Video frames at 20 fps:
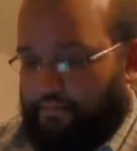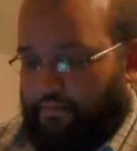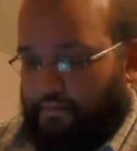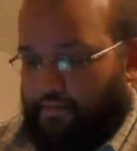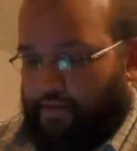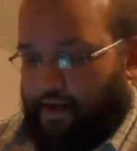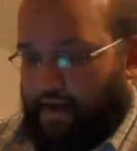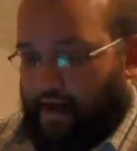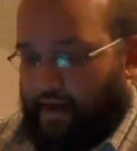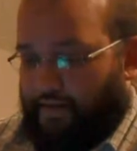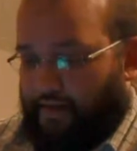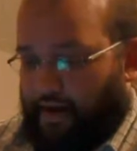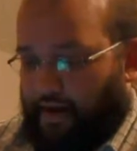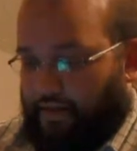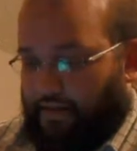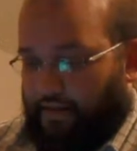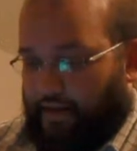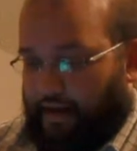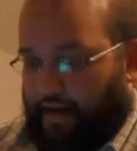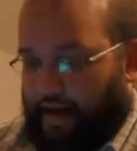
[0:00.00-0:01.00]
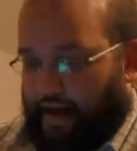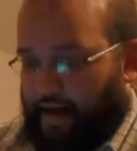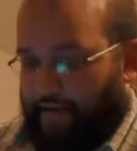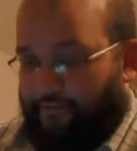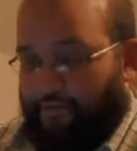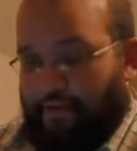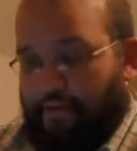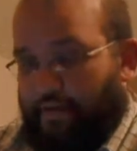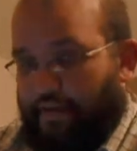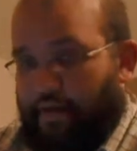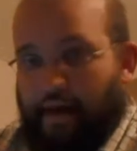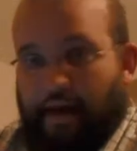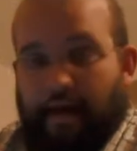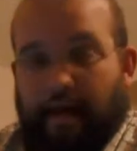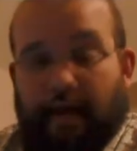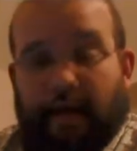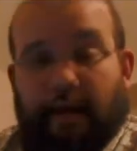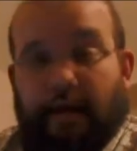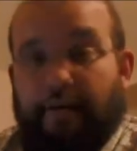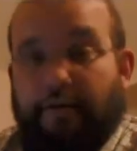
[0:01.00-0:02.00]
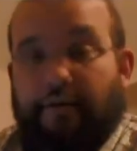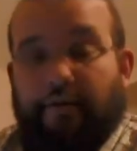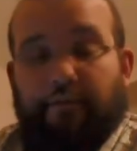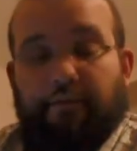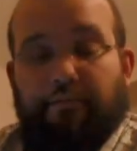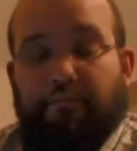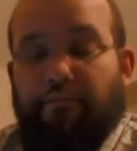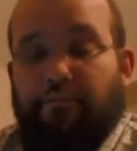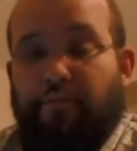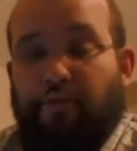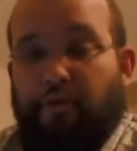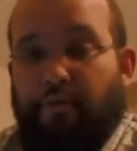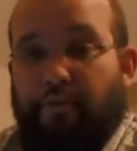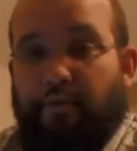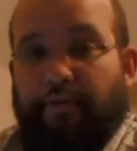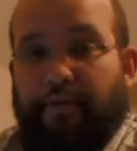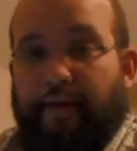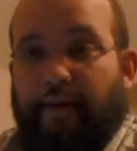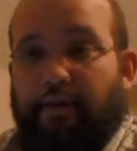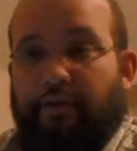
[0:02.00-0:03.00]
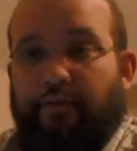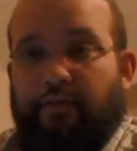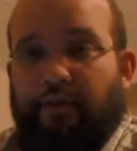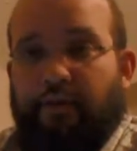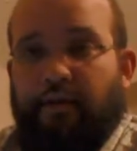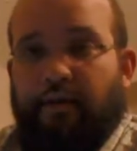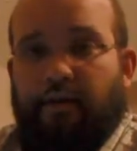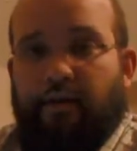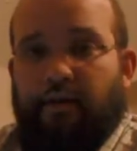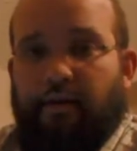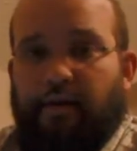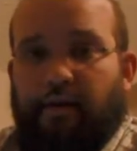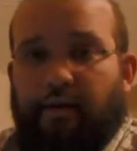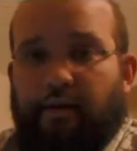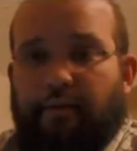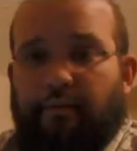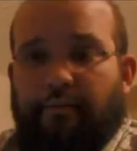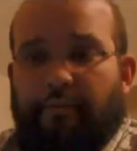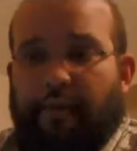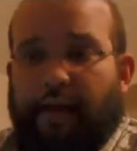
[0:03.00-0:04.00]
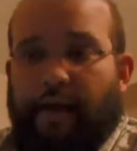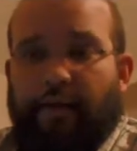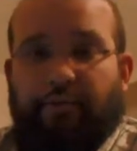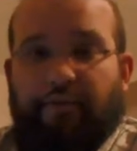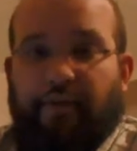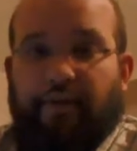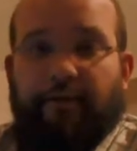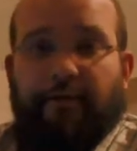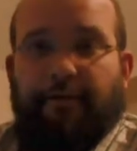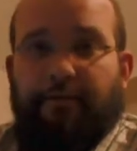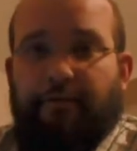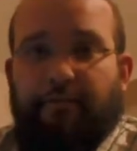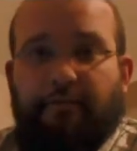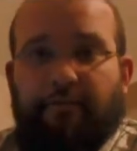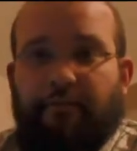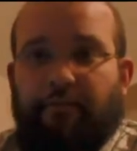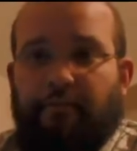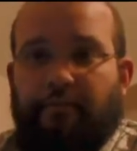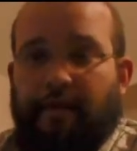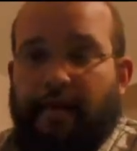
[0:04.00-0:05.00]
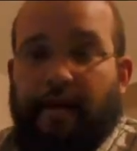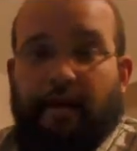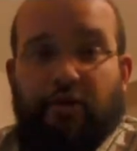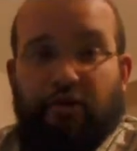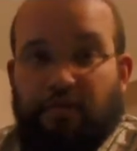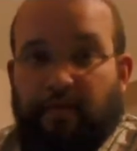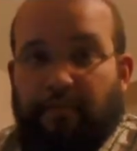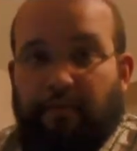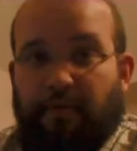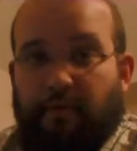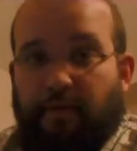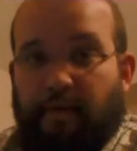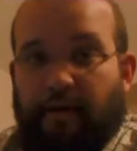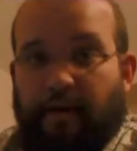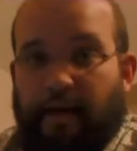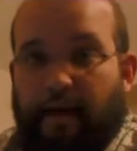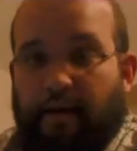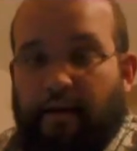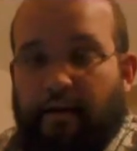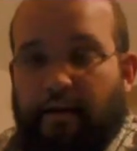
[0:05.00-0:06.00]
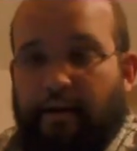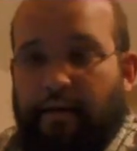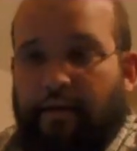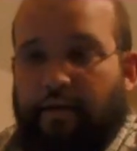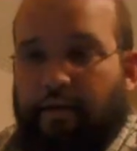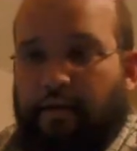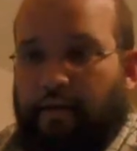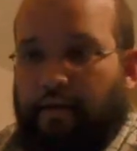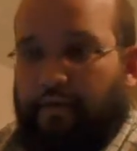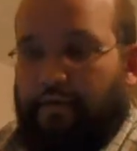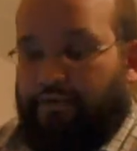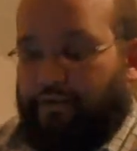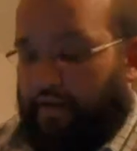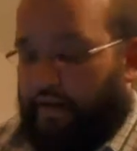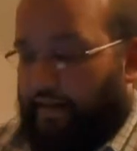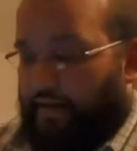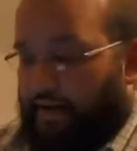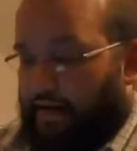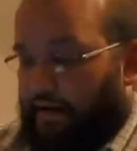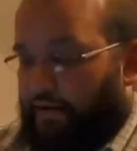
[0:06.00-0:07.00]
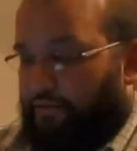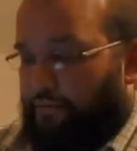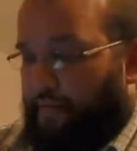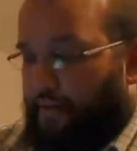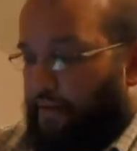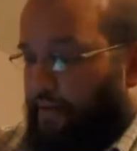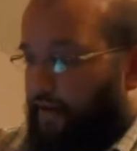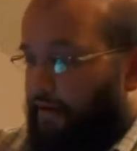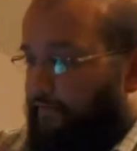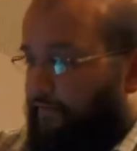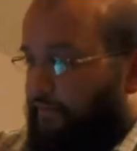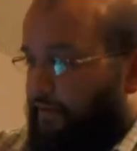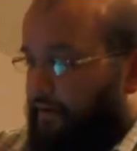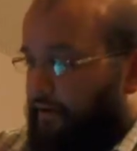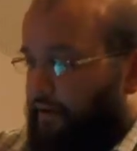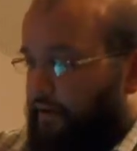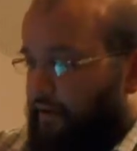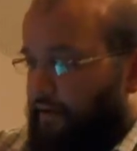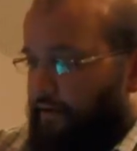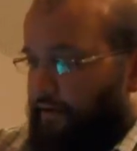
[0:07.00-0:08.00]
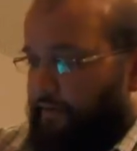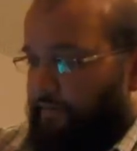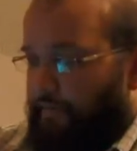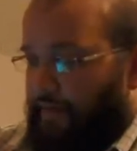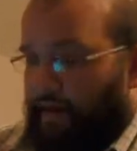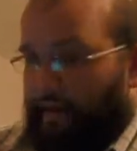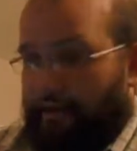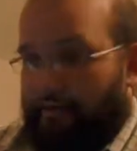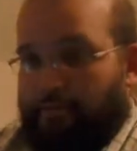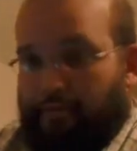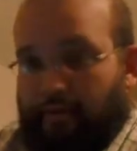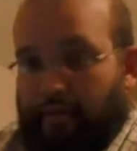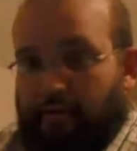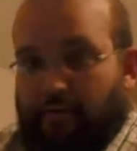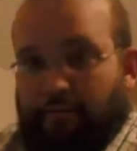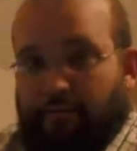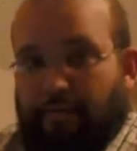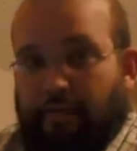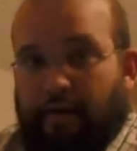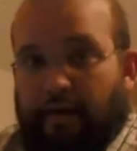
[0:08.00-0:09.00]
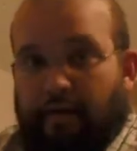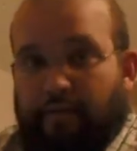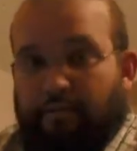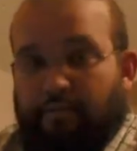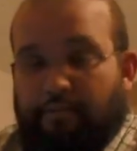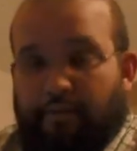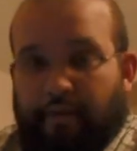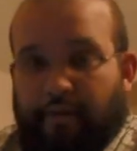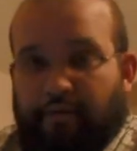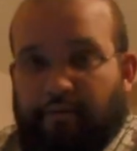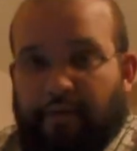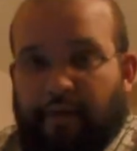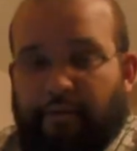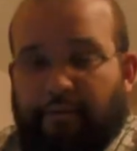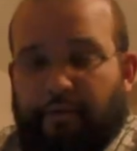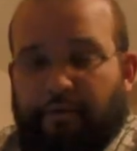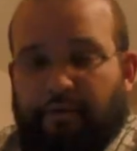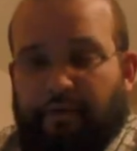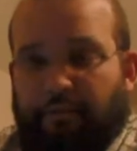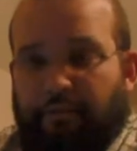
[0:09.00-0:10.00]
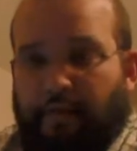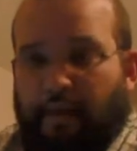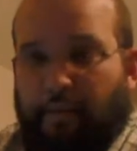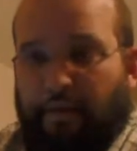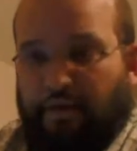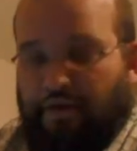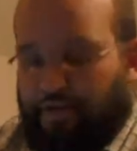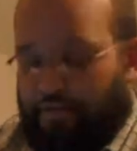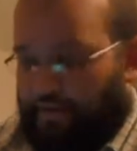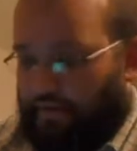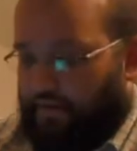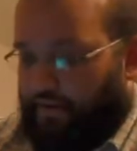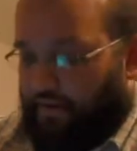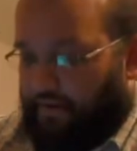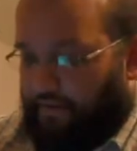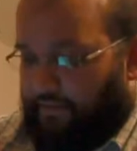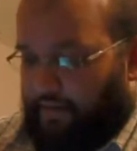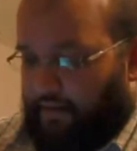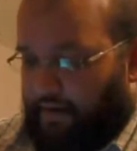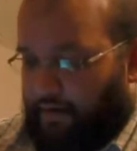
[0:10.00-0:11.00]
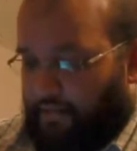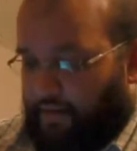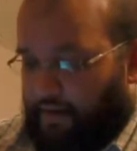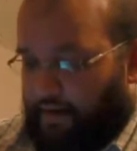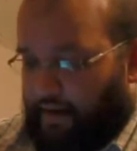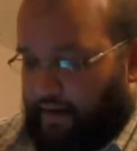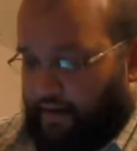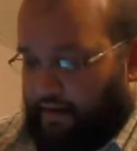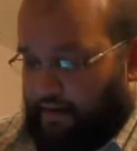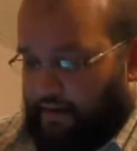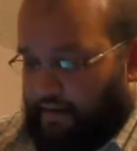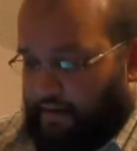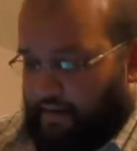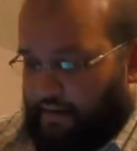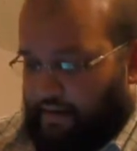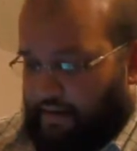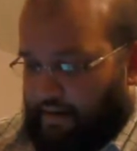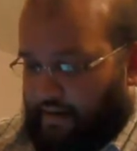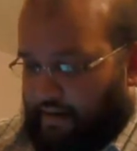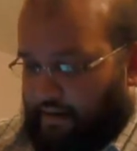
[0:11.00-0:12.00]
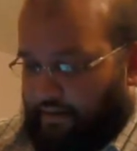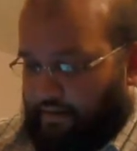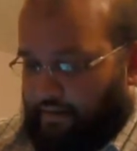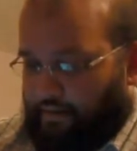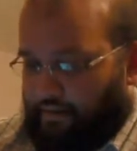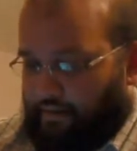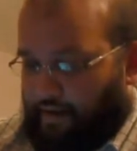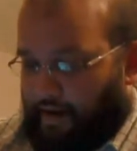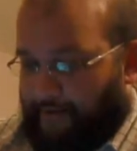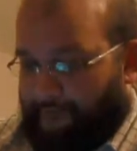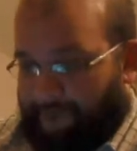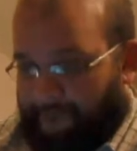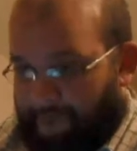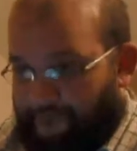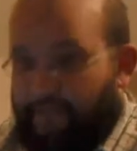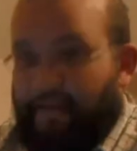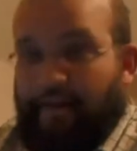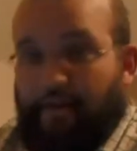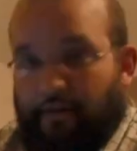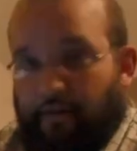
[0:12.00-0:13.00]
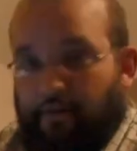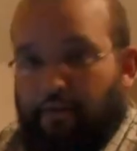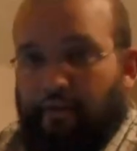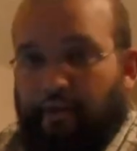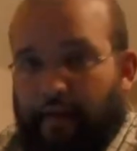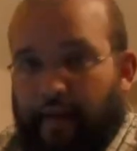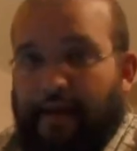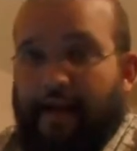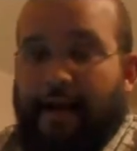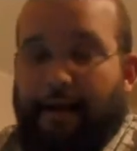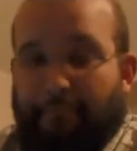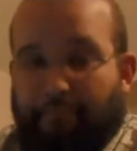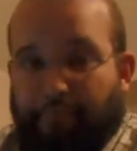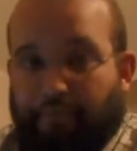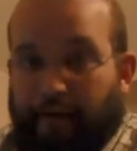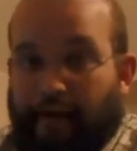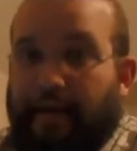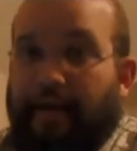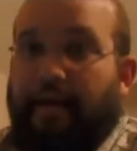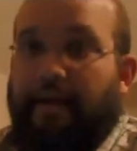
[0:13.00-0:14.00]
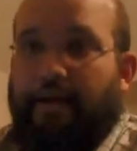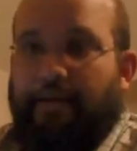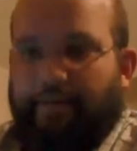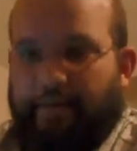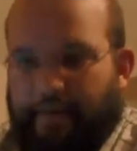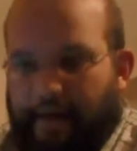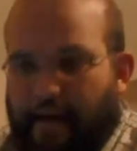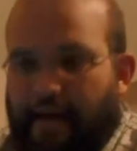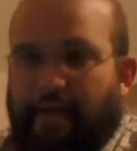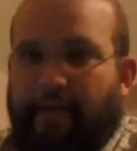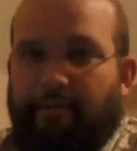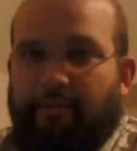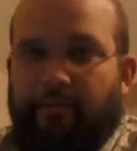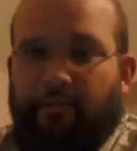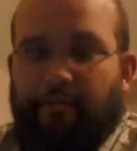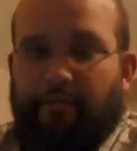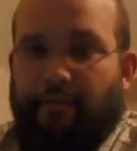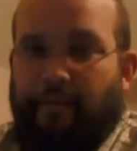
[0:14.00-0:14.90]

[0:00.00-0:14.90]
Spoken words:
I think I have with any other portable device, outside of being on trips and whatnot. Sitting on the couch with my wife and getting, playing, plugging some headphones in and playing while she's watching TV or whatnot. I feel like I'm playing games.